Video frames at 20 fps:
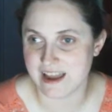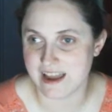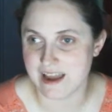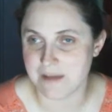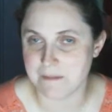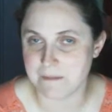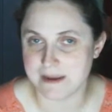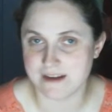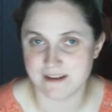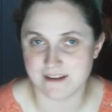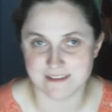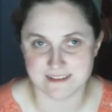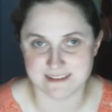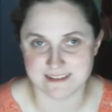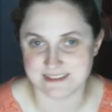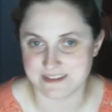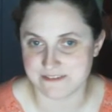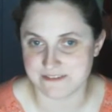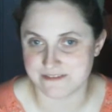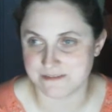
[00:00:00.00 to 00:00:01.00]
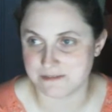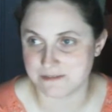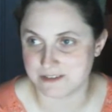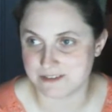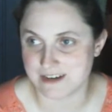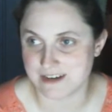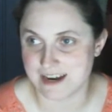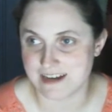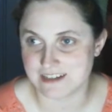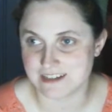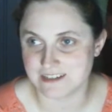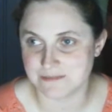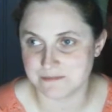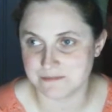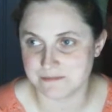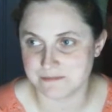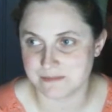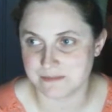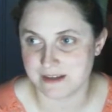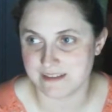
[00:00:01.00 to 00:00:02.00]
made all this stuff from scratch,
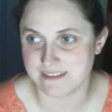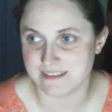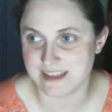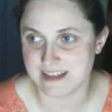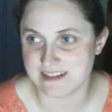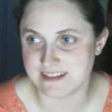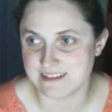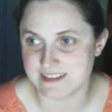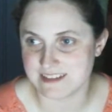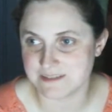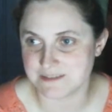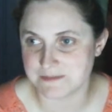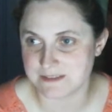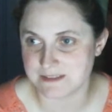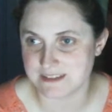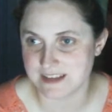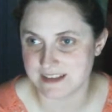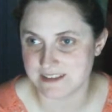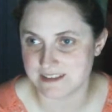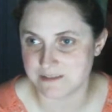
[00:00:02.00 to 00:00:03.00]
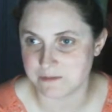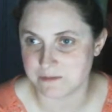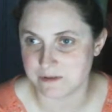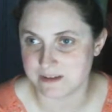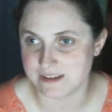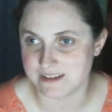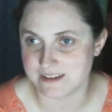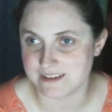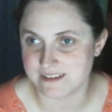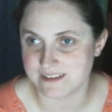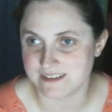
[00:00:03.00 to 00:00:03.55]
but that's besides the point.